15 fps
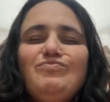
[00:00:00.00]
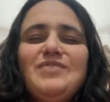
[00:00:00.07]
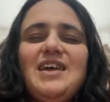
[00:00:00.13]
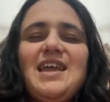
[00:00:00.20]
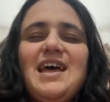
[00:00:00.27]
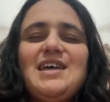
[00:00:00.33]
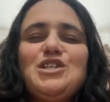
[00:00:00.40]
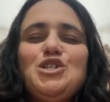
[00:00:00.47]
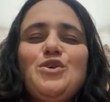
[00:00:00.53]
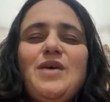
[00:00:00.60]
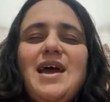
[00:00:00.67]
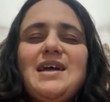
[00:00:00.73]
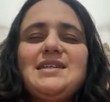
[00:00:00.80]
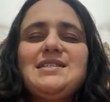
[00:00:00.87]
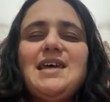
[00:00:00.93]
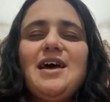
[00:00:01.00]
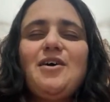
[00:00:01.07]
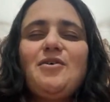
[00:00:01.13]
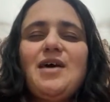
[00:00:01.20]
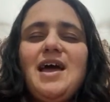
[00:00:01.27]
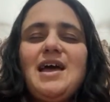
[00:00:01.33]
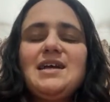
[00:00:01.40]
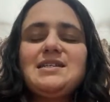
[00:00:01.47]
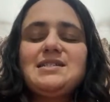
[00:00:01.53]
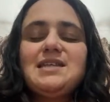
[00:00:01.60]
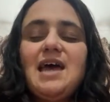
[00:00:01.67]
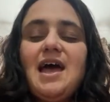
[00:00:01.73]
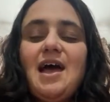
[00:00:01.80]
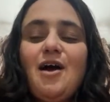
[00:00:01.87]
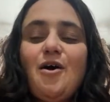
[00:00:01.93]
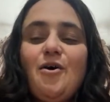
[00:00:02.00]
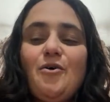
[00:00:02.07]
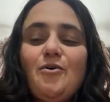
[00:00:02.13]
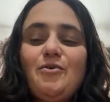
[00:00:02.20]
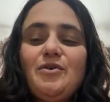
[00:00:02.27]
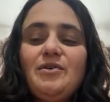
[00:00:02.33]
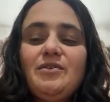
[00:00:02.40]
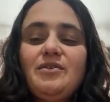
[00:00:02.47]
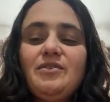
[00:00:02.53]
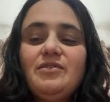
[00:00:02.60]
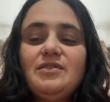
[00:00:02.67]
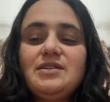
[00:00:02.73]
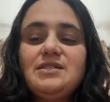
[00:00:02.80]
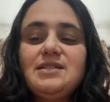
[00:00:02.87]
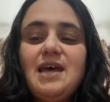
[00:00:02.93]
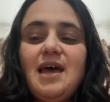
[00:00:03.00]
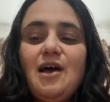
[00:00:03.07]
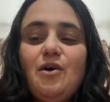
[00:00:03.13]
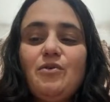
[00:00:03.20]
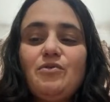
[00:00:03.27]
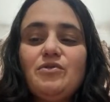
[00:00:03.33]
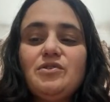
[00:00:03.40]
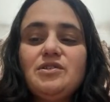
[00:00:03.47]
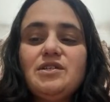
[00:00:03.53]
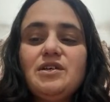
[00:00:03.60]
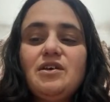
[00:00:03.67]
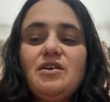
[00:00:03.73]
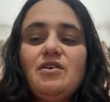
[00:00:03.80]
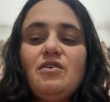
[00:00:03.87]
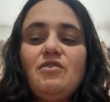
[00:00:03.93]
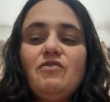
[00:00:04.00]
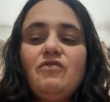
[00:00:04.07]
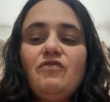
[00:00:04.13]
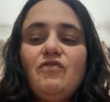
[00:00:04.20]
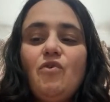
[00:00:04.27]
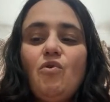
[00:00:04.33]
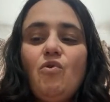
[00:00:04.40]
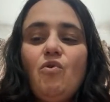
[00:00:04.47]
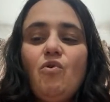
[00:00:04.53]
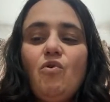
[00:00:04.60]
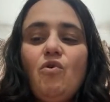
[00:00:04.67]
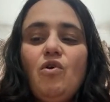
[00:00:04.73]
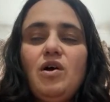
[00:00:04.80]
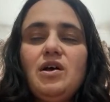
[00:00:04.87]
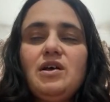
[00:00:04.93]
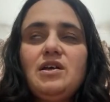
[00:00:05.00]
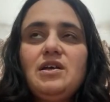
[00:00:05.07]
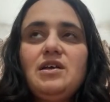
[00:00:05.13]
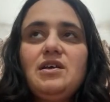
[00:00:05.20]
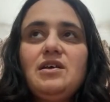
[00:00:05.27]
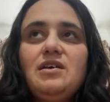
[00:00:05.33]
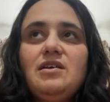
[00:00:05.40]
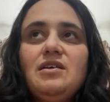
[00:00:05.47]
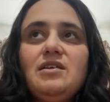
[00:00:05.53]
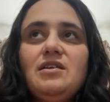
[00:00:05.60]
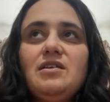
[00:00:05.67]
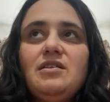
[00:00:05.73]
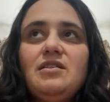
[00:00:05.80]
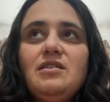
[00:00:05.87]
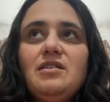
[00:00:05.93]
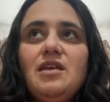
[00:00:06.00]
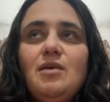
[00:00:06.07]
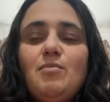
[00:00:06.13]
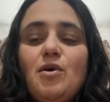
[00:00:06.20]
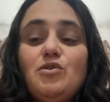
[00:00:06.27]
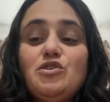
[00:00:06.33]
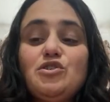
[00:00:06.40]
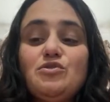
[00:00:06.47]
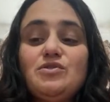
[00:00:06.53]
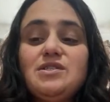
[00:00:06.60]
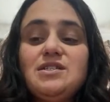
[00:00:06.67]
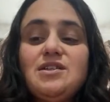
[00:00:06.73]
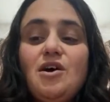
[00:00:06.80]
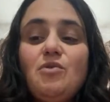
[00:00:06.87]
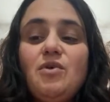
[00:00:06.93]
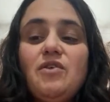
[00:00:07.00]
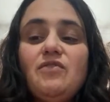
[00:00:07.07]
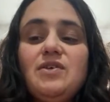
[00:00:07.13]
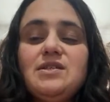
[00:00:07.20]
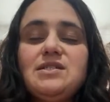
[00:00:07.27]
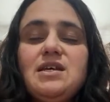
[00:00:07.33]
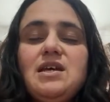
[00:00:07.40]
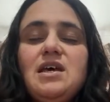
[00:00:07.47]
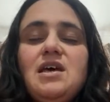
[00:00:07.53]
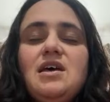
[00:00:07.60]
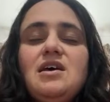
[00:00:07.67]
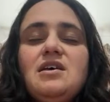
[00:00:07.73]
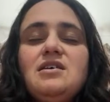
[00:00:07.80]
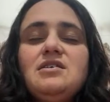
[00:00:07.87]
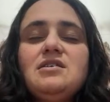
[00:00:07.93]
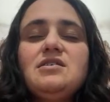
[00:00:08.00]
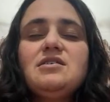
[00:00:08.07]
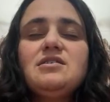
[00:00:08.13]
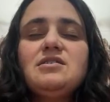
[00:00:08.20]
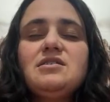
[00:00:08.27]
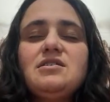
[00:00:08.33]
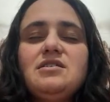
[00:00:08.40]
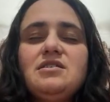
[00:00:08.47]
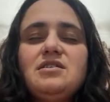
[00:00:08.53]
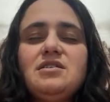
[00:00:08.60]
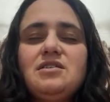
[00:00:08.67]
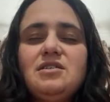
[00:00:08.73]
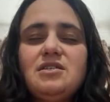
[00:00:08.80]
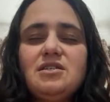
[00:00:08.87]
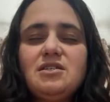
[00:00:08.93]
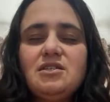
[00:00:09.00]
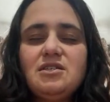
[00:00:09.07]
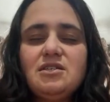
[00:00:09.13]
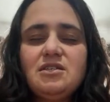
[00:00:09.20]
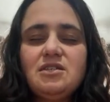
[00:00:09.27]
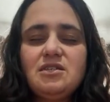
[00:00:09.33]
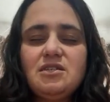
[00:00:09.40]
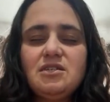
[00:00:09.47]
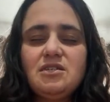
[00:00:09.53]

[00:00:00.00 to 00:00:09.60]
And as you exhale, exhale the sound for the emotional to start with is S.